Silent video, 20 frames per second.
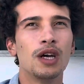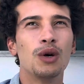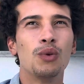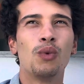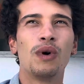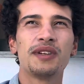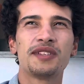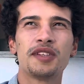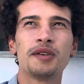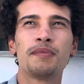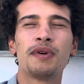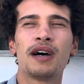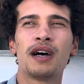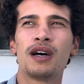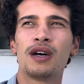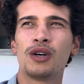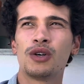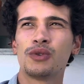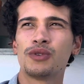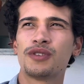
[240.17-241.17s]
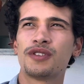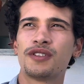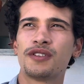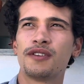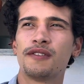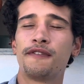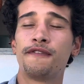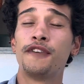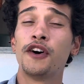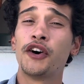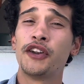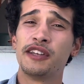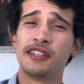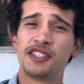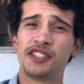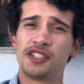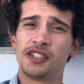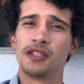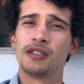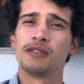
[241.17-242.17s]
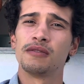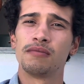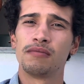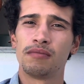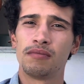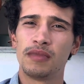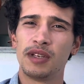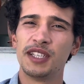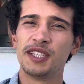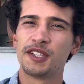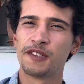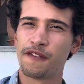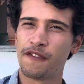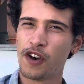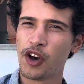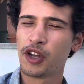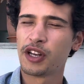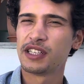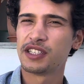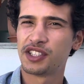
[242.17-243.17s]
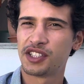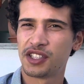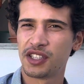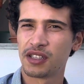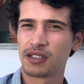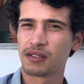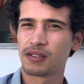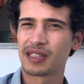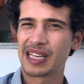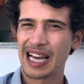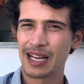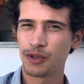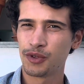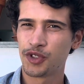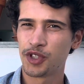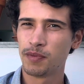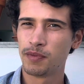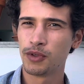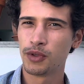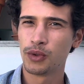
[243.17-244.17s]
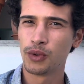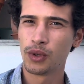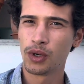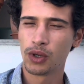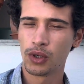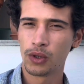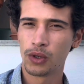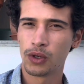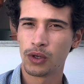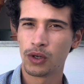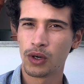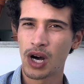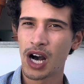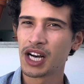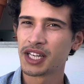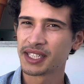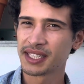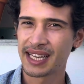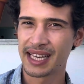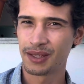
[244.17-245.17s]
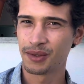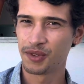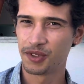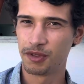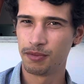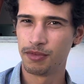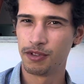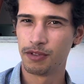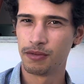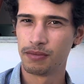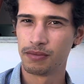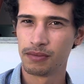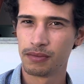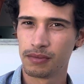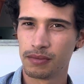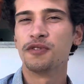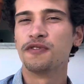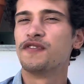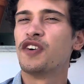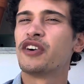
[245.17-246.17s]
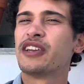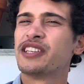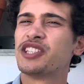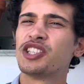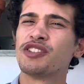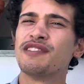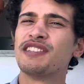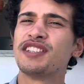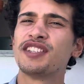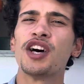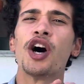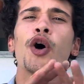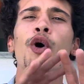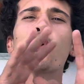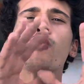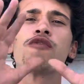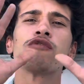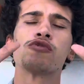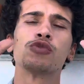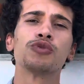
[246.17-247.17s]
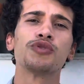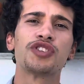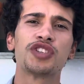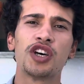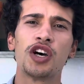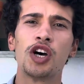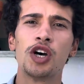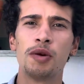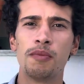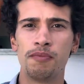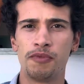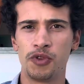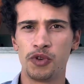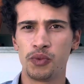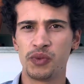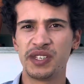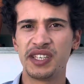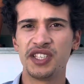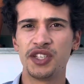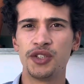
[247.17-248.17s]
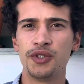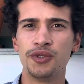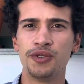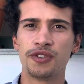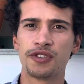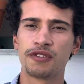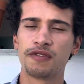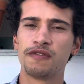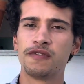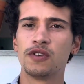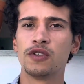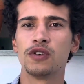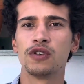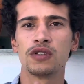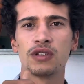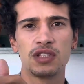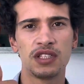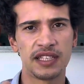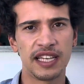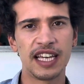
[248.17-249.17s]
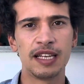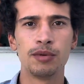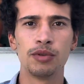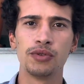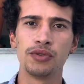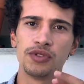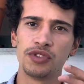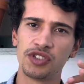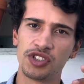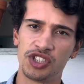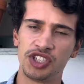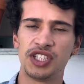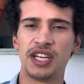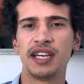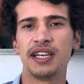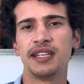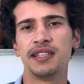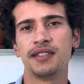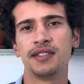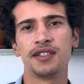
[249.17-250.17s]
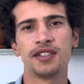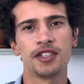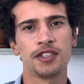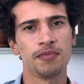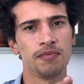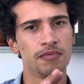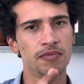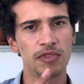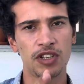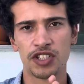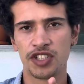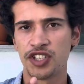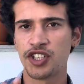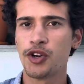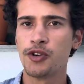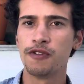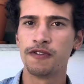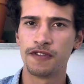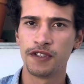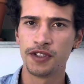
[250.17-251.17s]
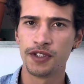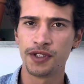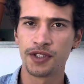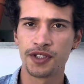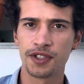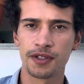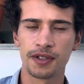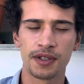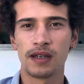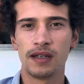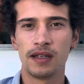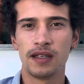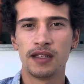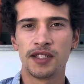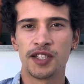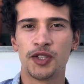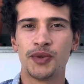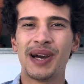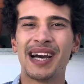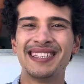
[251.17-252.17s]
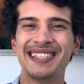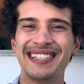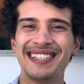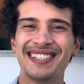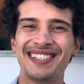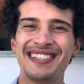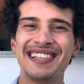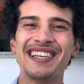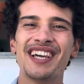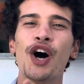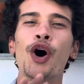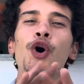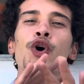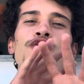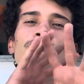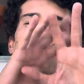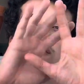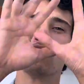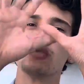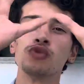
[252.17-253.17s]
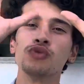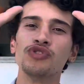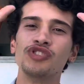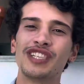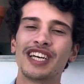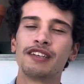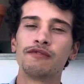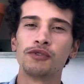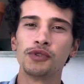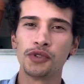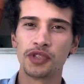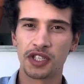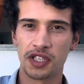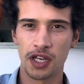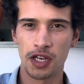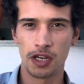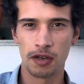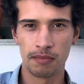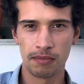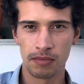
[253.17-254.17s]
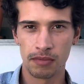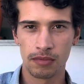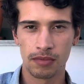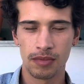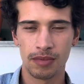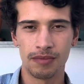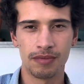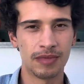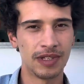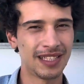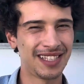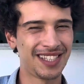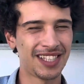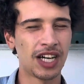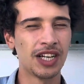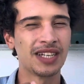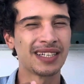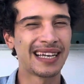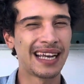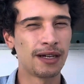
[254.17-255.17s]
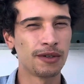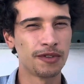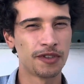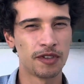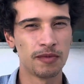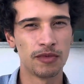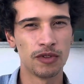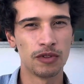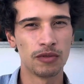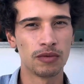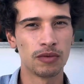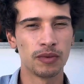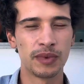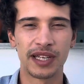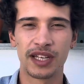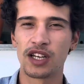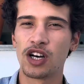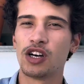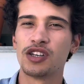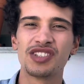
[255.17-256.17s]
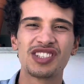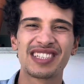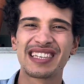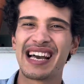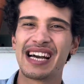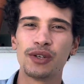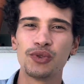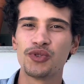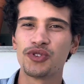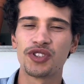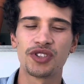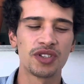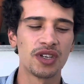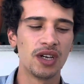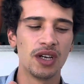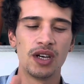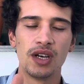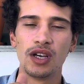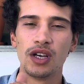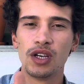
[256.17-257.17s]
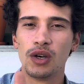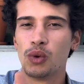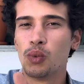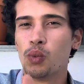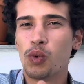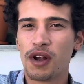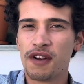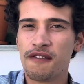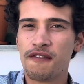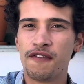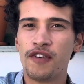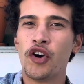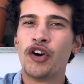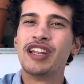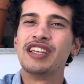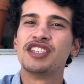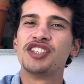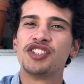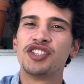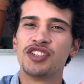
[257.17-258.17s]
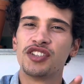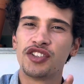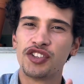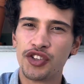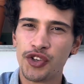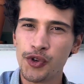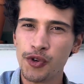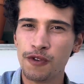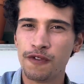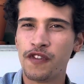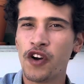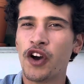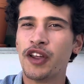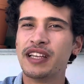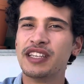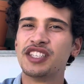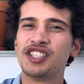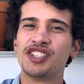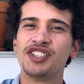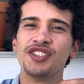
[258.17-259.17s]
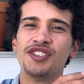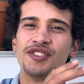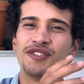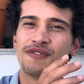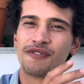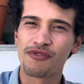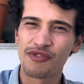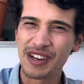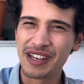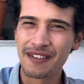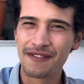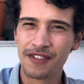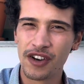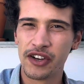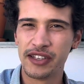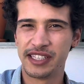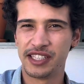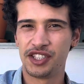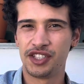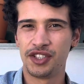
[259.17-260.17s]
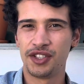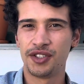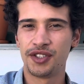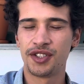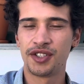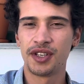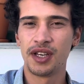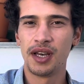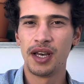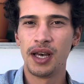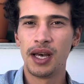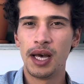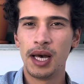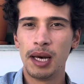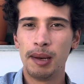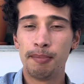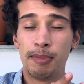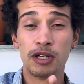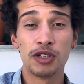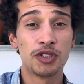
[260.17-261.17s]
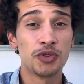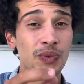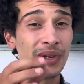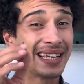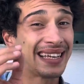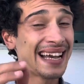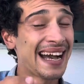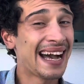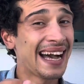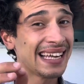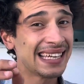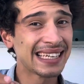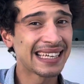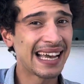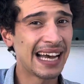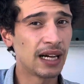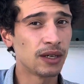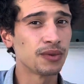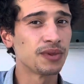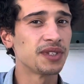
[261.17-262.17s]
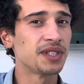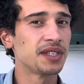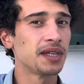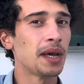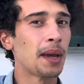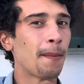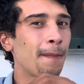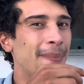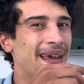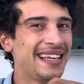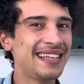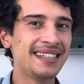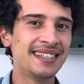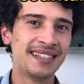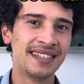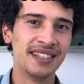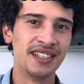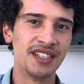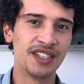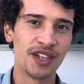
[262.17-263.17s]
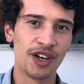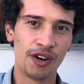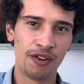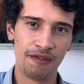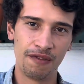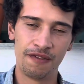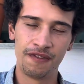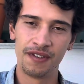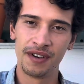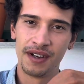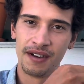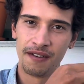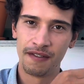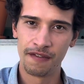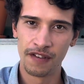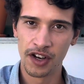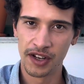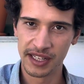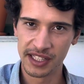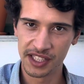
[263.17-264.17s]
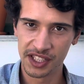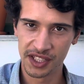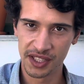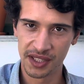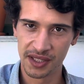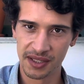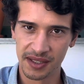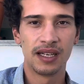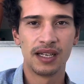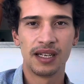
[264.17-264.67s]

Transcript: What about furniture? Is furniture countable or uncountable? Furniture is the overall term that we use for tables, chairs, sofas. So as it's the overall general term, it's uncountable. We can't count 1 furniture, 2 furnitures, 3 furnitures, but we can count pieces of furniture.